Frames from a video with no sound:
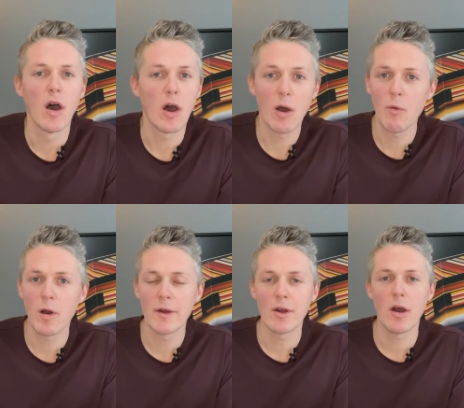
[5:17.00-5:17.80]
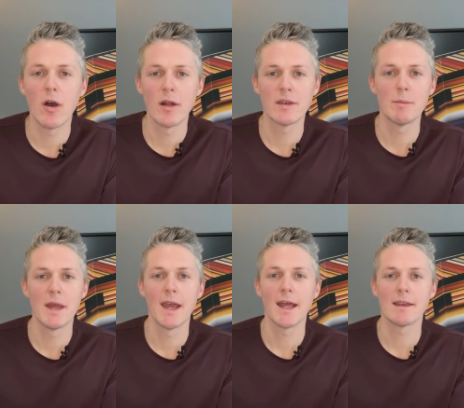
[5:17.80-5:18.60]
Hot water on
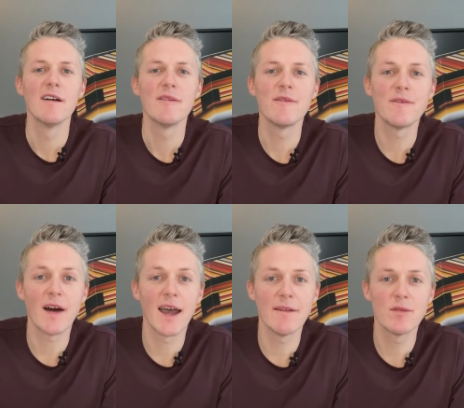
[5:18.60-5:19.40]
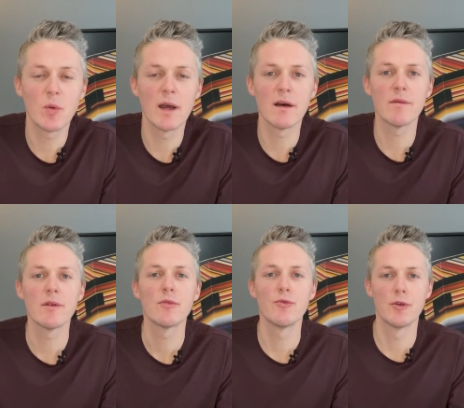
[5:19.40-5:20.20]
demand, 512
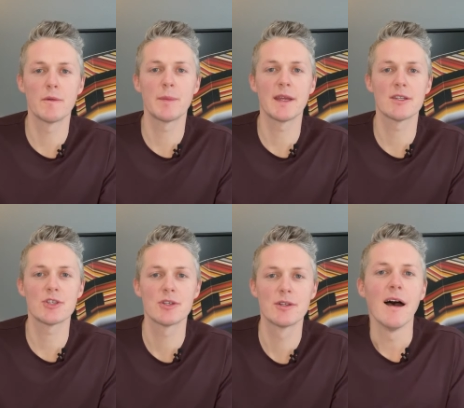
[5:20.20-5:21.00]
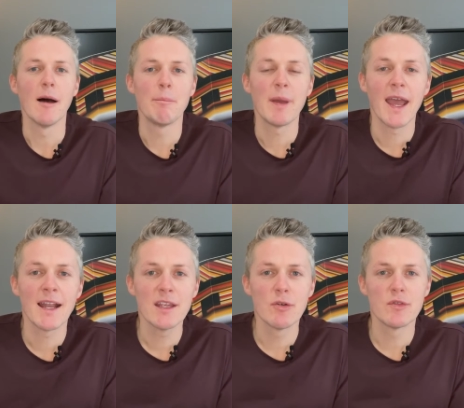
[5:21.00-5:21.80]
roof pitch. A
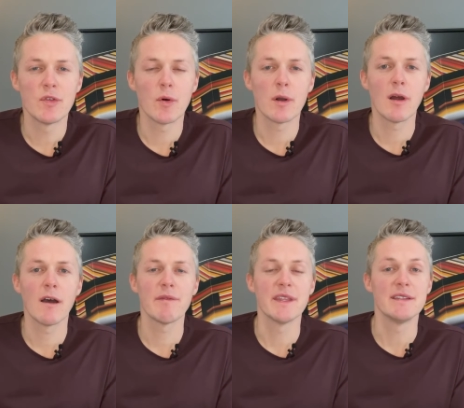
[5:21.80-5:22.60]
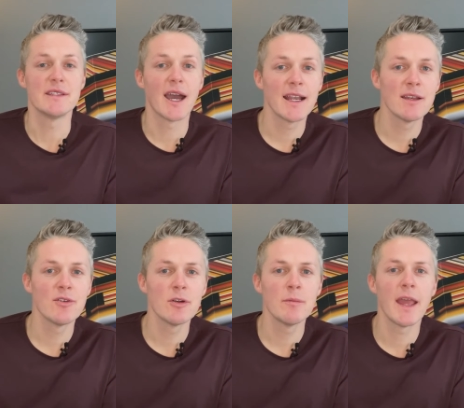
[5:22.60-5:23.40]
patio door off the dining
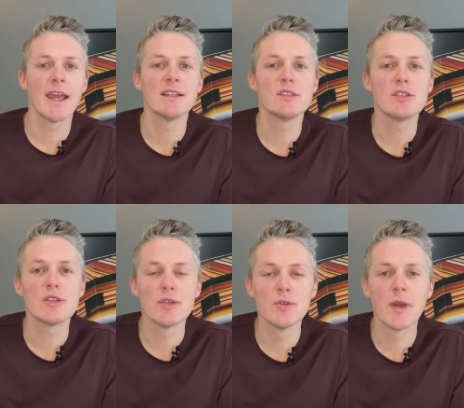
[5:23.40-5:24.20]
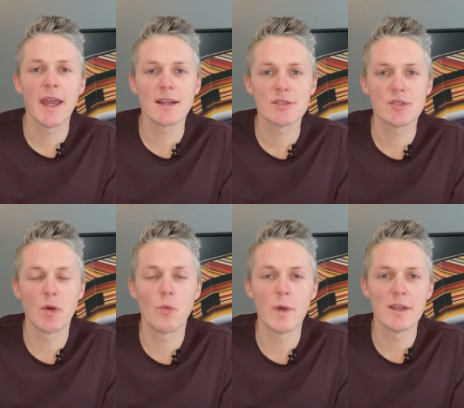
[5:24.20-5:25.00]
room and two
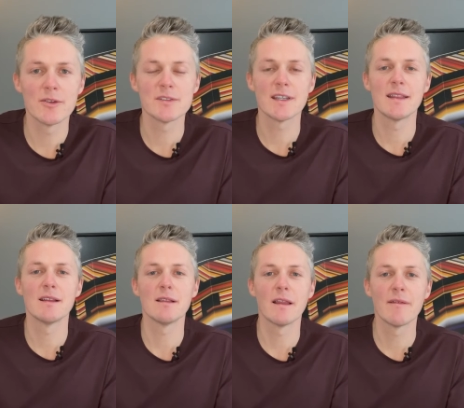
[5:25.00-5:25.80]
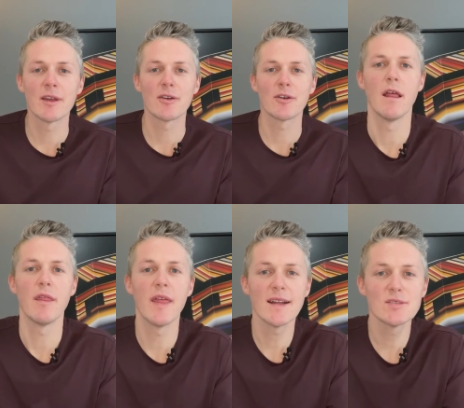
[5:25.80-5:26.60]
extra windows in the living room.
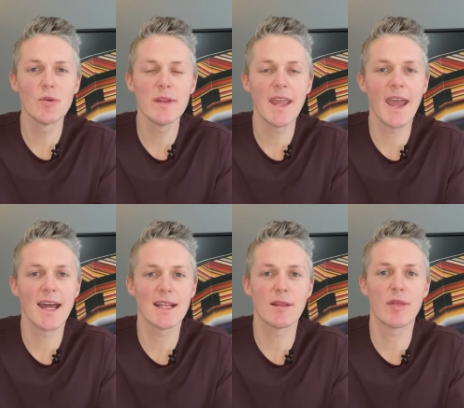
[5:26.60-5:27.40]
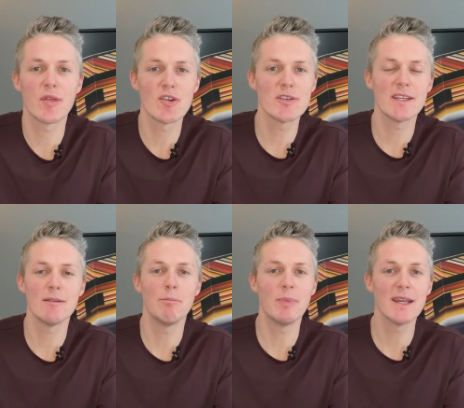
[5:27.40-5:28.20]
That's only adding
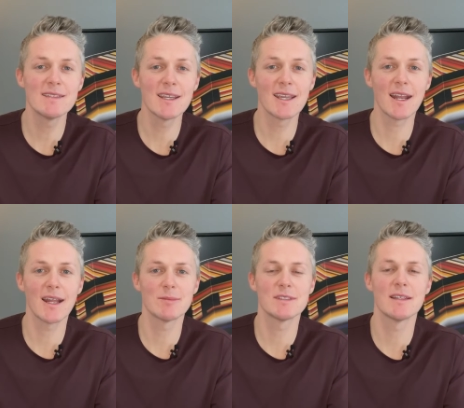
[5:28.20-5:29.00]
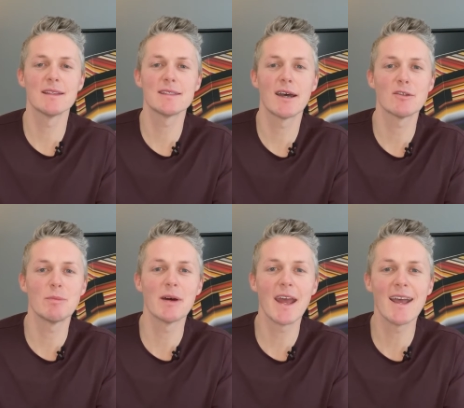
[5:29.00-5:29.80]
13 big ticket items to this house,
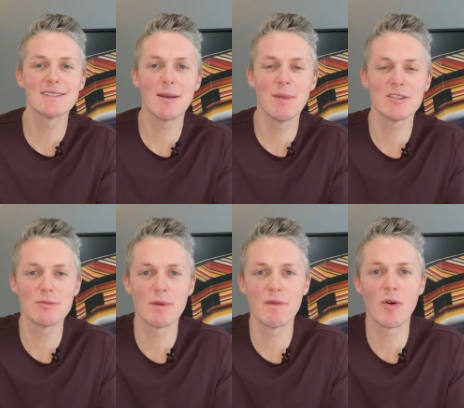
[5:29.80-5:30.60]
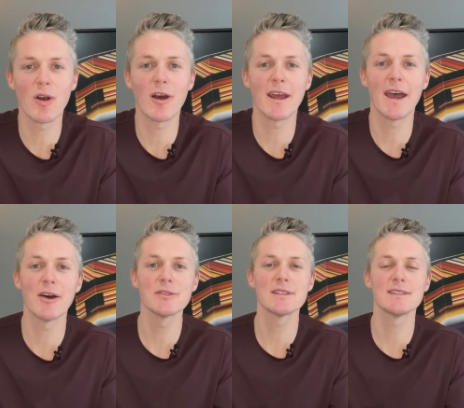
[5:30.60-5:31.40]
but as I mentioned before, on a
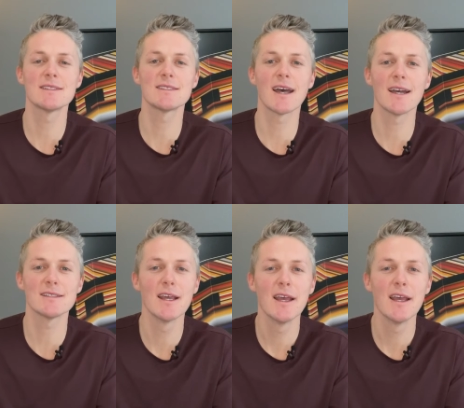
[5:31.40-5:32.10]
house this size,